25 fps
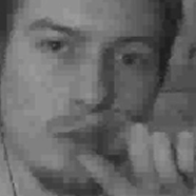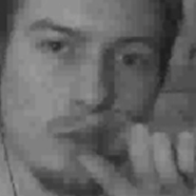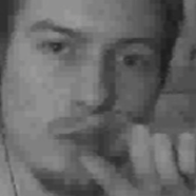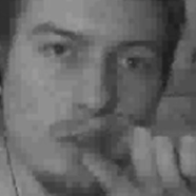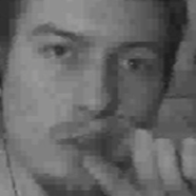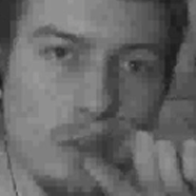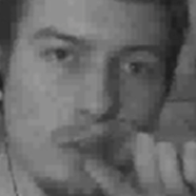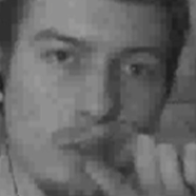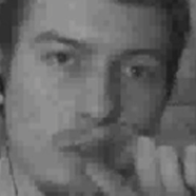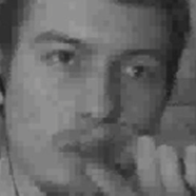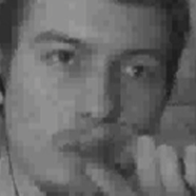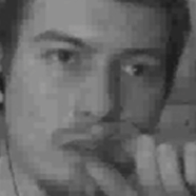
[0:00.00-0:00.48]
it
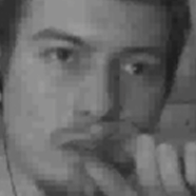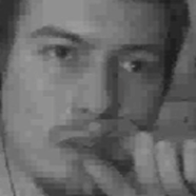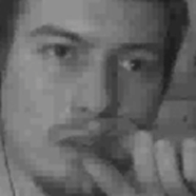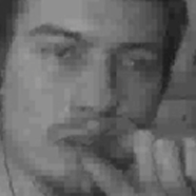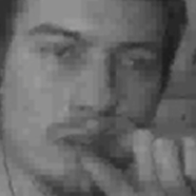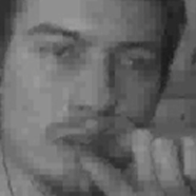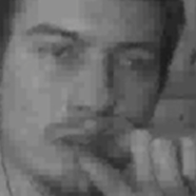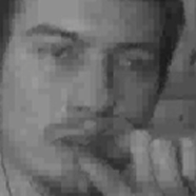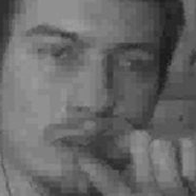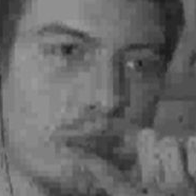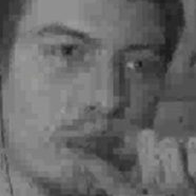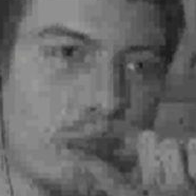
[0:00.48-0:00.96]
doesn't
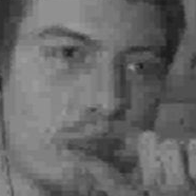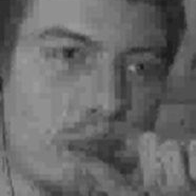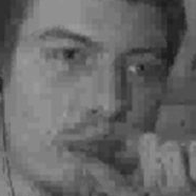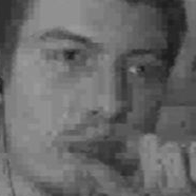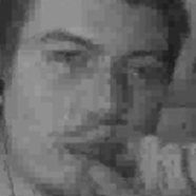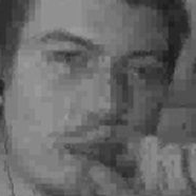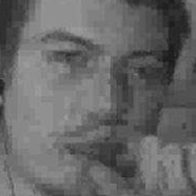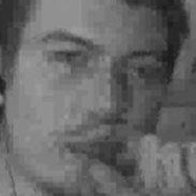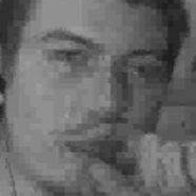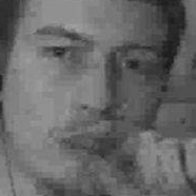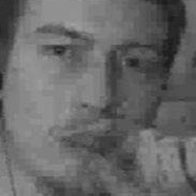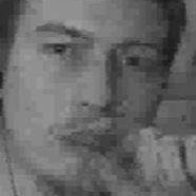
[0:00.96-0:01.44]
tell us
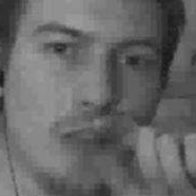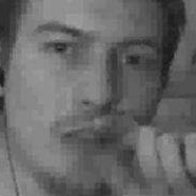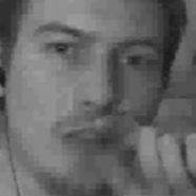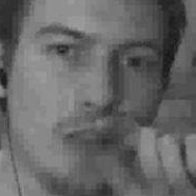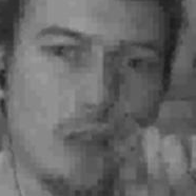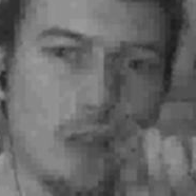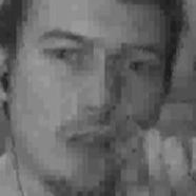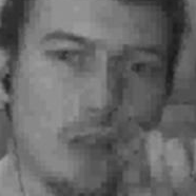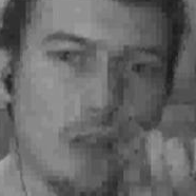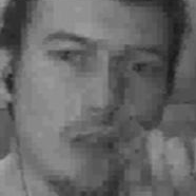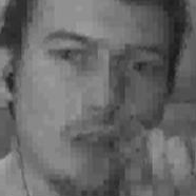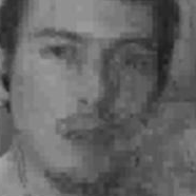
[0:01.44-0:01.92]
anything
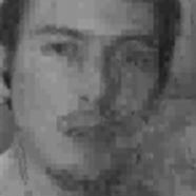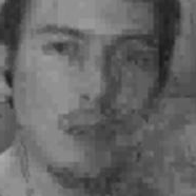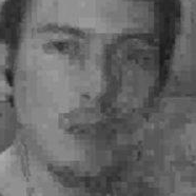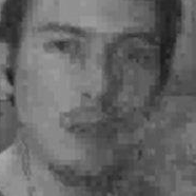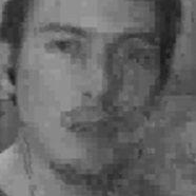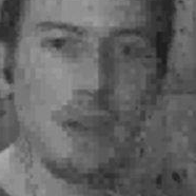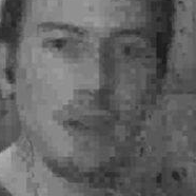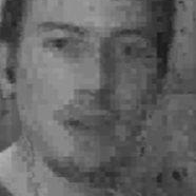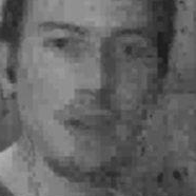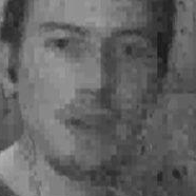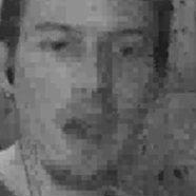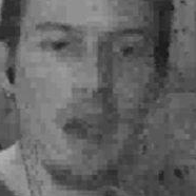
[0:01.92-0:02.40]
about
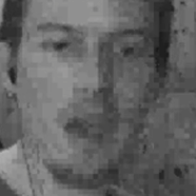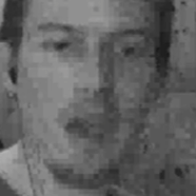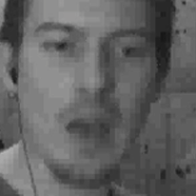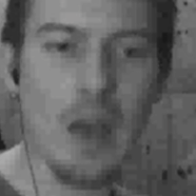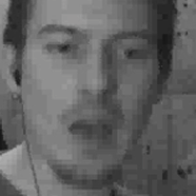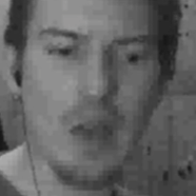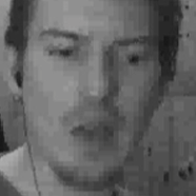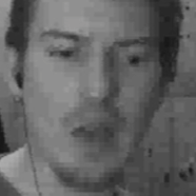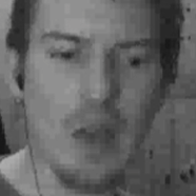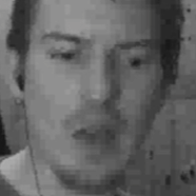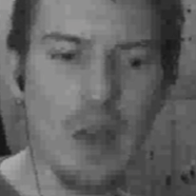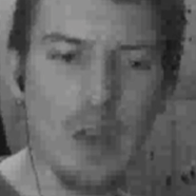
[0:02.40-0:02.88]
how
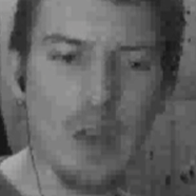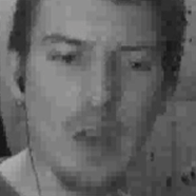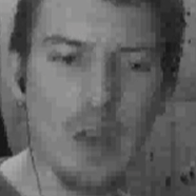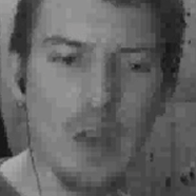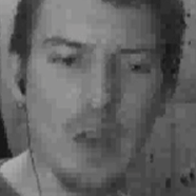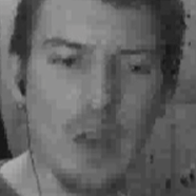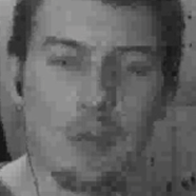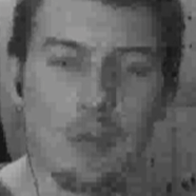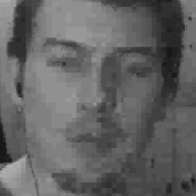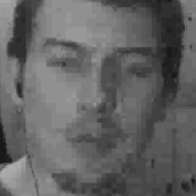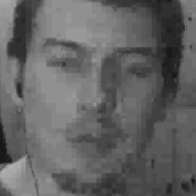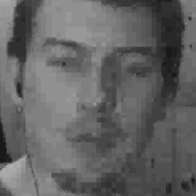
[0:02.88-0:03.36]

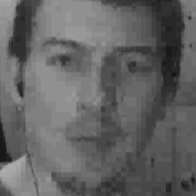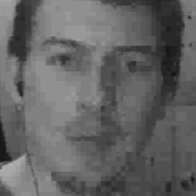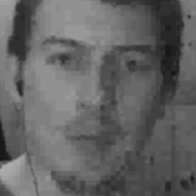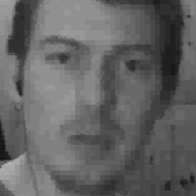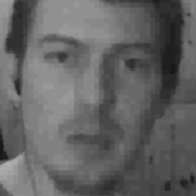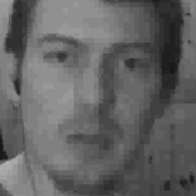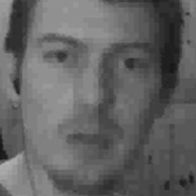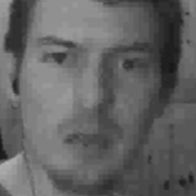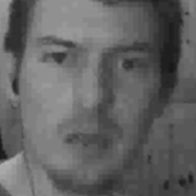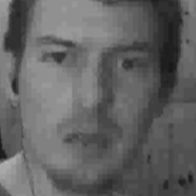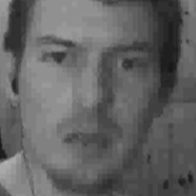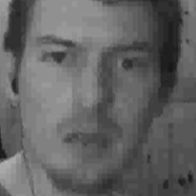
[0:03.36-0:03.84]
homophobia
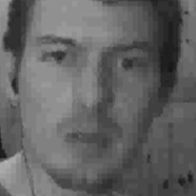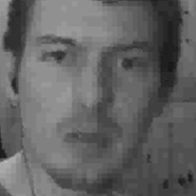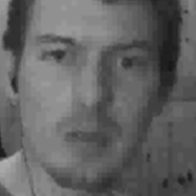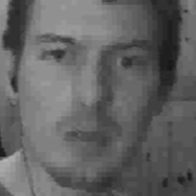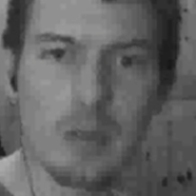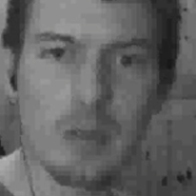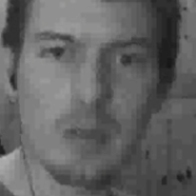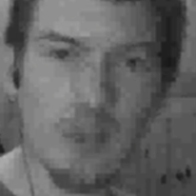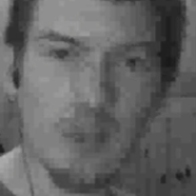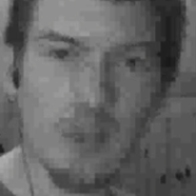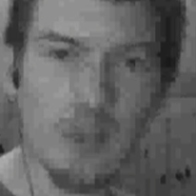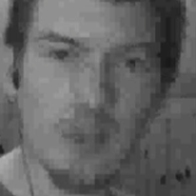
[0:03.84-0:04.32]
could develop,
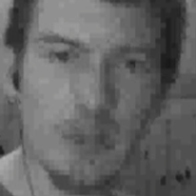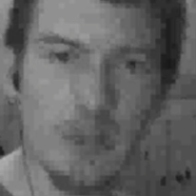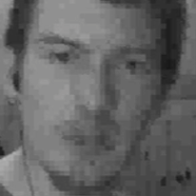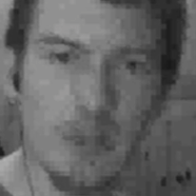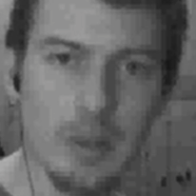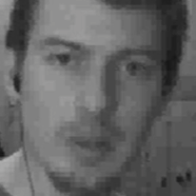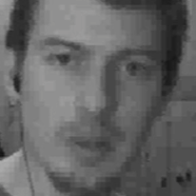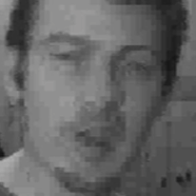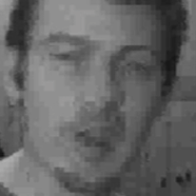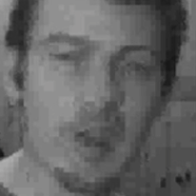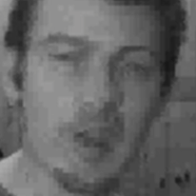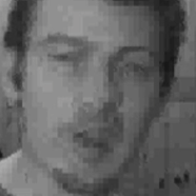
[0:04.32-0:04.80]

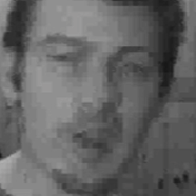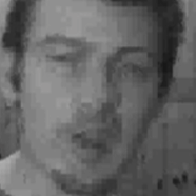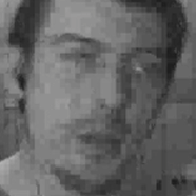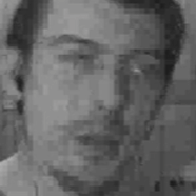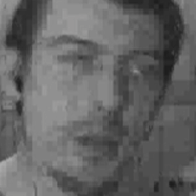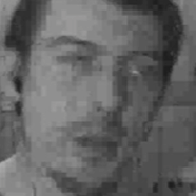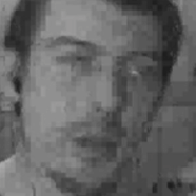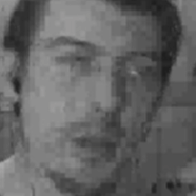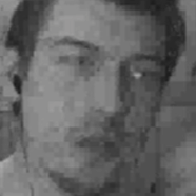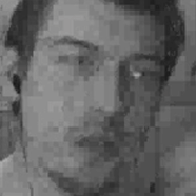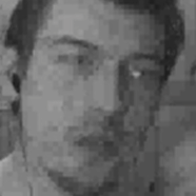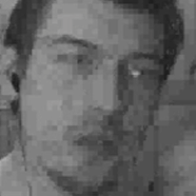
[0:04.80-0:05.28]
about
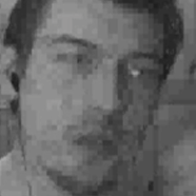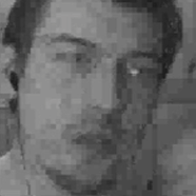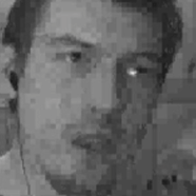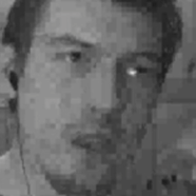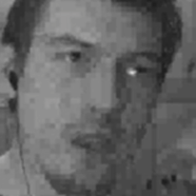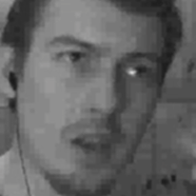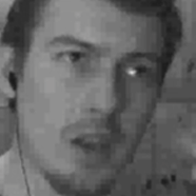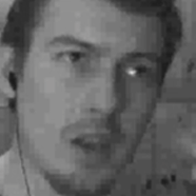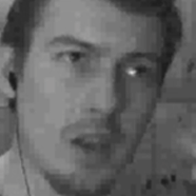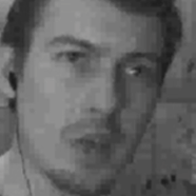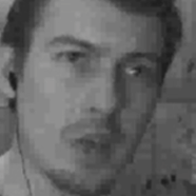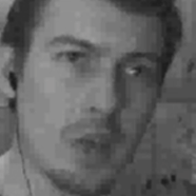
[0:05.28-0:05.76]

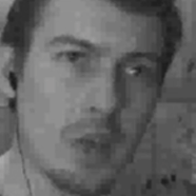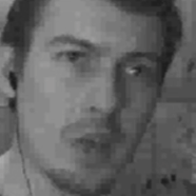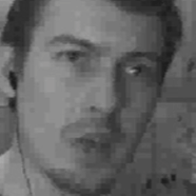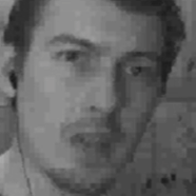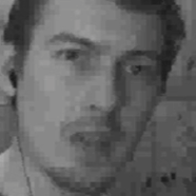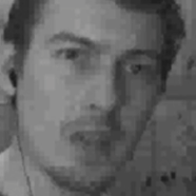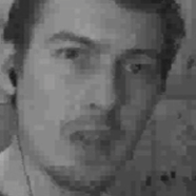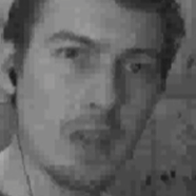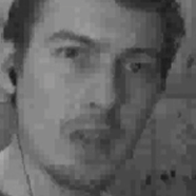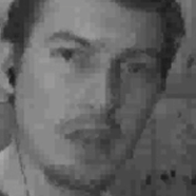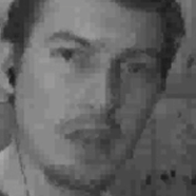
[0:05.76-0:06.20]
what led to